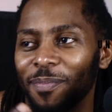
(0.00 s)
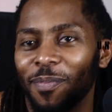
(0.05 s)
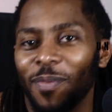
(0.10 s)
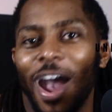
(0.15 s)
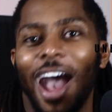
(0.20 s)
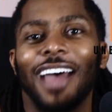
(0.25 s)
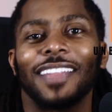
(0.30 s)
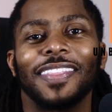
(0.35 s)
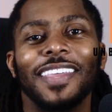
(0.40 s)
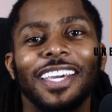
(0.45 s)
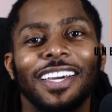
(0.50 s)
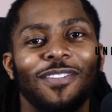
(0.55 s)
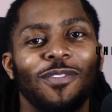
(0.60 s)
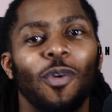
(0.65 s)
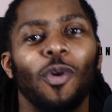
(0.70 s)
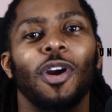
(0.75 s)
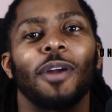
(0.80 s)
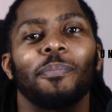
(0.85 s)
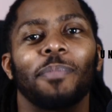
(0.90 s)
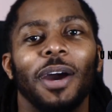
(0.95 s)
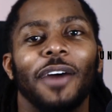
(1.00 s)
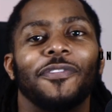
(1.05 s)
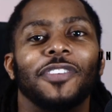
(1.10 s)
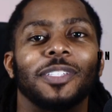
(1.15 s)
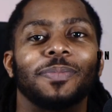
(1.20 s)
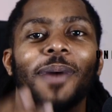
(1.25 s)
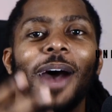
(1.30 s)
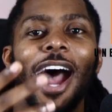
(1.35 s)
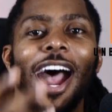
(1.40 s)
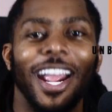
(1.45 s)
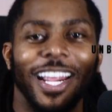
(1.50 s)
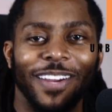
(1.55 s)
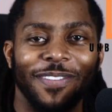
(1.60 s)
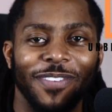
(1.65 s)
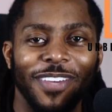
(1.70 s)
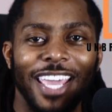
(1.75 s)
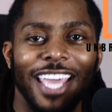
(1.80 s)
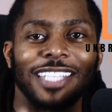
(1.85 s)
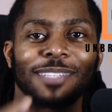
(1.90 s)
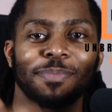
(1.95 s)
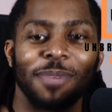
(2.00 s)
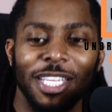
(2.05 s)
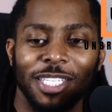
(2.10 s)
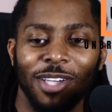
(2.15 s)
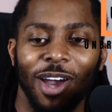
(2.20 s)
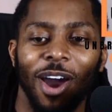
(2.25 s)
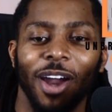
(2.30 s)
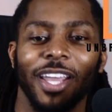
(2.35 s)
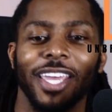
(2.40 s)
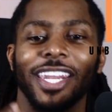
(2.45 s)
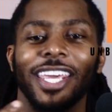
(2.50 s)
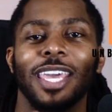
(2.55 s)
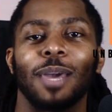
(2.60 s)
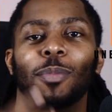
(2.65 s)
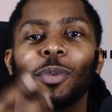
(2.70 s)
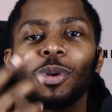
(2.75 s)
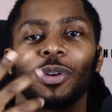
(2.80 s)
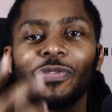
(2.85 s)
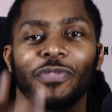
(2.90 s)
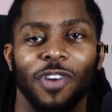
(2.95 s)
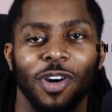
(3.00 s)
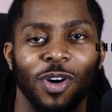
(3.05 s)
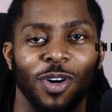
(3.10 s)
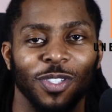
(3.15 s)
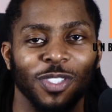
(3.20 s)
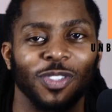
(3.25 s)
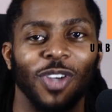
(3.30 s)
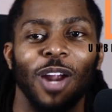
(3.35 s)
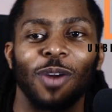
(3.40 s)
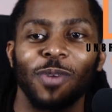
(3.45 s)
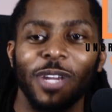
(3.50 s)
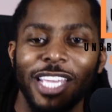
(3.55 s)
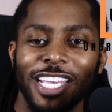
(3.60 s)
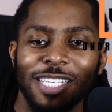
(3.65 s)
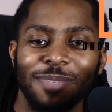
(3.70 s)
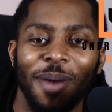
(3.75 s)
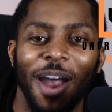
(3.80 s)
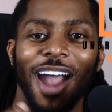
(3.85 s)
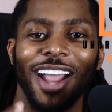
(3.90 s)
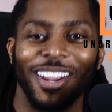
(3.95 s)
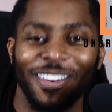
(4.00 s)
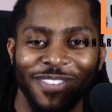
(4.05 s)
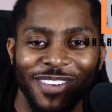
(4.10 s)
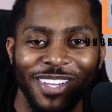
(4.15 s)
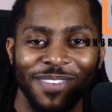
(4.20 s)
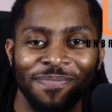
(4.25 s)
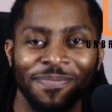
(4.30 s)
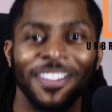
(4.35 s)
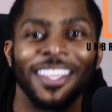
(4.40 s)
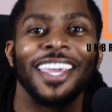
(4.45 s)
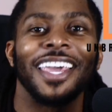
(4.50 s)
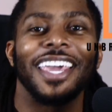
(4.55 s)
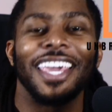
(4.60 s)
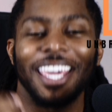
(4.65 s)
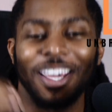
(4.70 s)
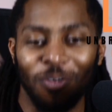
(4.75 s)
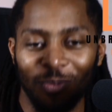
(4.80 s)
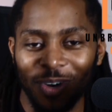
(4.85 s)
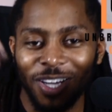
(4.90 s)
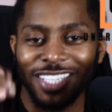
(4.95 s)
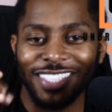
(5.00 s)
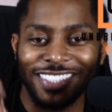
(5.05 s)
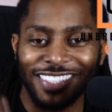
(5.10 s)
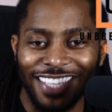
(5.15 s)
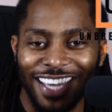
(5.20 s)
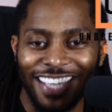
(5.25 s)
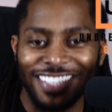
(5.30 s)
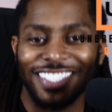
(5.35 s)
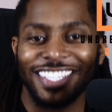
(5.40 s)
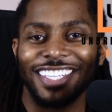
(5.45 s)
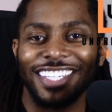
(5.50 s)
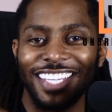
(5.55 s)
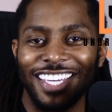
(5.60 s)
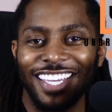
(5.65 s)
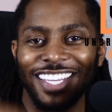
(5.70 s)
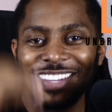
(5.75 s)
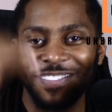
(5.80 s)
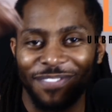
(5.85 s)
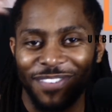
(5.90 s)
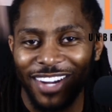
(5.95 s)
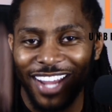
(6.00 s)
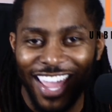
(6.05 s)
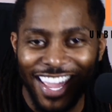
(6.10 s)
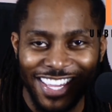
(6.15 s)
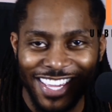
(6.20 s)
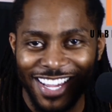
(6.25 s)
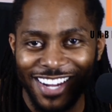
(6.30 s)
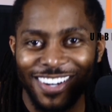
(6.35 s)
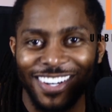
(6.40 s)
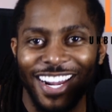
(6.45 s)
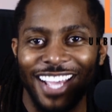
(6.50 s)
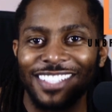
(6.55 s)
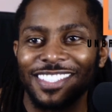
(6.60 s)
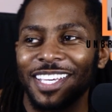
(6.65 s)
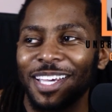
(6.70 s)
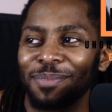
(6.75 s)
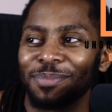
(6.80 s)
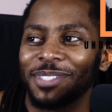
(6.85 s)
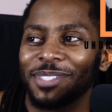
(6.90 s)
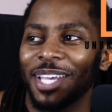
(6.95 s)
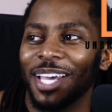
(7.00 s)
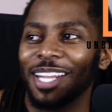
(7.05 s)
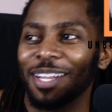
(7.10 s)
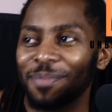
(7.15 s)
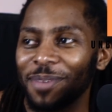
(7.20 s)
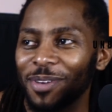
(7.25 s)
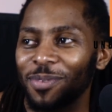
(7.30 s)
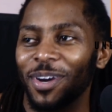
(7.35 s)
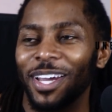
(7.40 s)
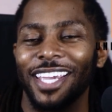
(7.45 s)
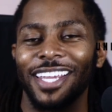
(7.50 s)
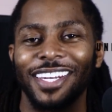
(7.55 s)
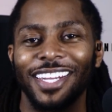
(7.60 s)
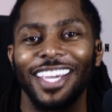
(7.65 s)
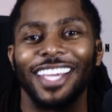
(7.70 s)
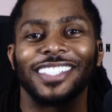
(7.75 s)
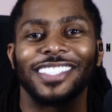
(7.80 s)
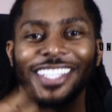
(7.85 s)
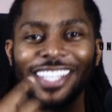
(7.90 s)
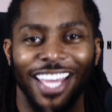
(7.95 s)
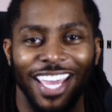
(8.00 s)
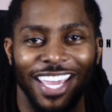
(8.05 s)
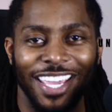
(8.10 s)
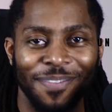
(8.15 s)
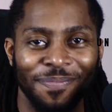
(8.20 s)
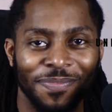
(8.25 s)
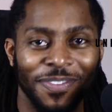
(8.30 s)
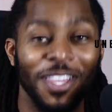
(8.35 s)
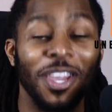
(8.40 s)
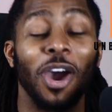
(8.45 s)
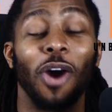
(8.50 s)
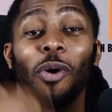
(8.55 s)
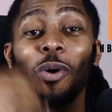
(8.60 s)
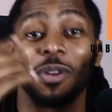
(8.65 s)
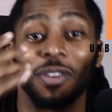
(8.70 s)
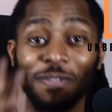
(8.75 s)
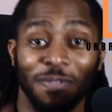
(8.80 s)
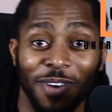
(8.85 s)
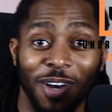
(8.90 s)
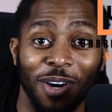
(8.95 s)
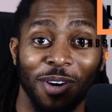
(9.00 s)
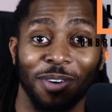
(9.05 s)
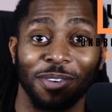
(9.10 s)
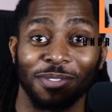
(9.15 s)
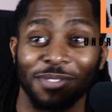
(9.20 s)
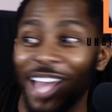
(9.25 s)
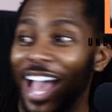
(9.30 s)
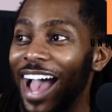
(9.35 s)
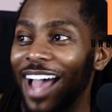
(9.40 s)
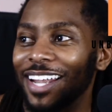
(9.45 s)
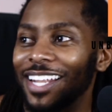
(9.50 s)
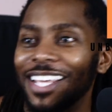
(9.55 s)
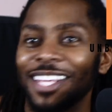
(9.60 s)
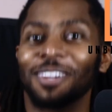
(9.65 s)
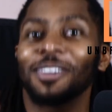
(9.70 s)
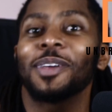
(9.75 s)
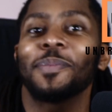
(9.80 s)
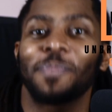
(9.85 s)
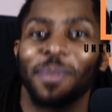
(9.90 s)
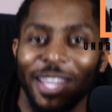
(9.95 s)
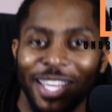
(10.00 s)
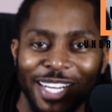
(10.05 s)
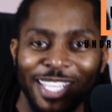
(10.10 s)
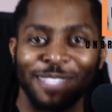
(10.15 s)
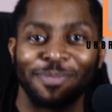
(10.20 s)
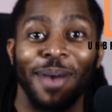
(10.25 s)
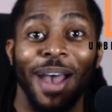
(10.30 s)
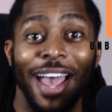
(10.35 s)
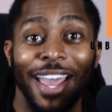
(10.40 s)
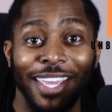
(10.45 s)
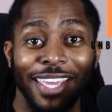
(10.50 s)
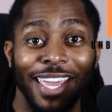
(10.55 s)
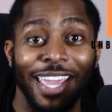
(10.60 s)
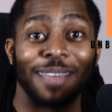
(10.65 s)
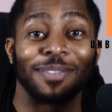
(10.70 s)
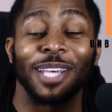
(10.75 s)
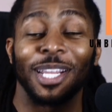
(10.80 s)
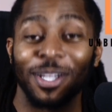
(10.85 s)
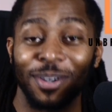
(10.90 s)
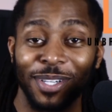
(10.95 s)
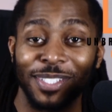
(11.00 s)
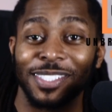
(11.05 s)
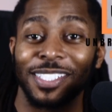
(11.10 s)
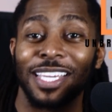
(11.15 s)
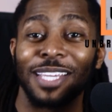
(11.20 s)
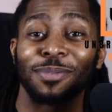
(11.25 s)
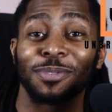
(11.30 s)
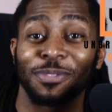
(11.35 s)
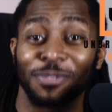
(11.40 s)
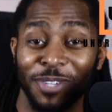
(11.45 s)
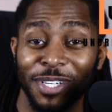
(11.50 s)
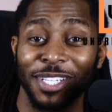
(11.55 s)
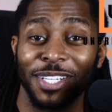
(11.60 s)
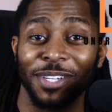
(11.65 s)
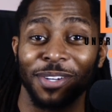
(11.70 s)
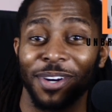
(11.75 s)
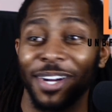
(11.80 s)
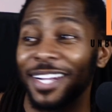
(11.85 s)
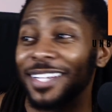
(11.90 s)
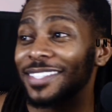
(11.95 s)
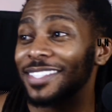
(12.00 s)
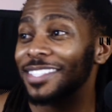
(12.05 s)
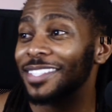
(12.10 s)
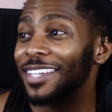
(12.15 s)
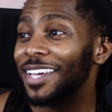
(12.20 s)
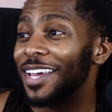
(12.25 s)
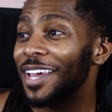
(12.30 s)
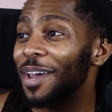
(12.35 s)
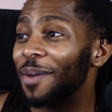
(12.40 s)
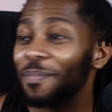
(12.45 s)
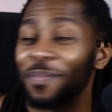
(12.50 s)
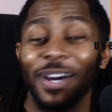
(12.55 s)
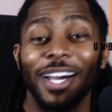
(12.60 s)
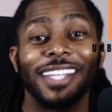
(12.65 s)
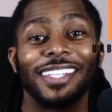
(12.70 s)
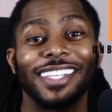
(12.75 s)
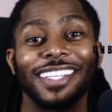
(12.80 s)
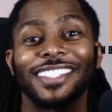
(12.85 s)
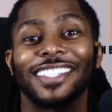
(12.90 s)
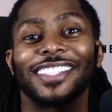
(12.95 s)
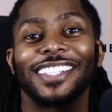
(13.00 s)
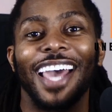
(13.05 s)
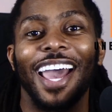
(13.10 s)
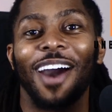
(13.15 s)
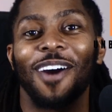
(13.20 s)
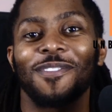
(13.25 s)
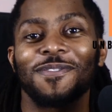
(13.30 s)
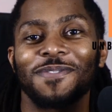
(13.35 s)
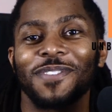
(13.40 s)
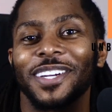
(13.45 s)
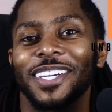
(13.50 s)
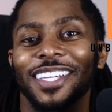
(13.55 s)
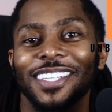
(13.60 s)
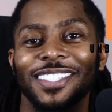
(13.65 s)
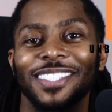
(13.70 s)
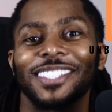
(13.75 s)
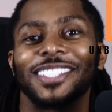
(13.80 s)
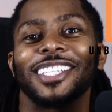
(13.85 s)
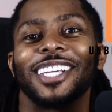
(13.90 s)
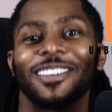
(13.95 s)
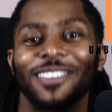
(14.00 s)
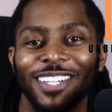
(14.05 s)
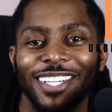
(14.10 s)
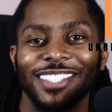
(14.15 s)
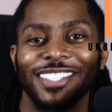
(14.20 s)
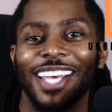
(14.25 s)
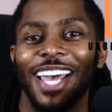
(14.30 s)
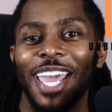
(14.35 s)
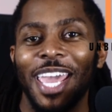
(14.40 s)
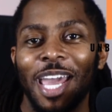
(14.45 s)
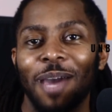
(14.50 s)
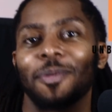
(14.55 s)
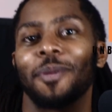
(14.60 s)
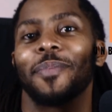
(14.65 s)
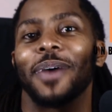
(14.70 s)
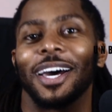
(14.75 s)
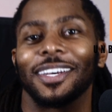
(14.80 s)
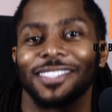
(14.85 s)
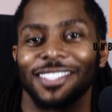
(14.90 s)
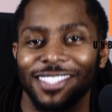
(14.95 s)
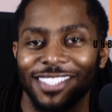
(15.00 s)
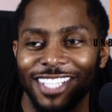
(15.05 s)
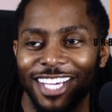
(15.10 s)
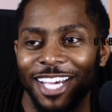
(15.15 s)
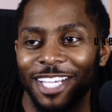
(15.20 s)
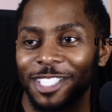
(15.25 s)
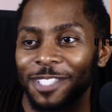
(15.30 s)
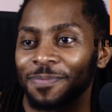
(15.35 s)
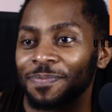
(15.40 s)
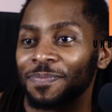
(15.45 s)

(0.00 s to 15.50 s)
I think of Warren Buffett's biography as me talking to him on the phone. So I read his biography, and what it says he did for that year, that's him telling me what he did today on the phone. I literally play these mind games. I know it seems freaking crazy, but this is how freaking serious I am about success.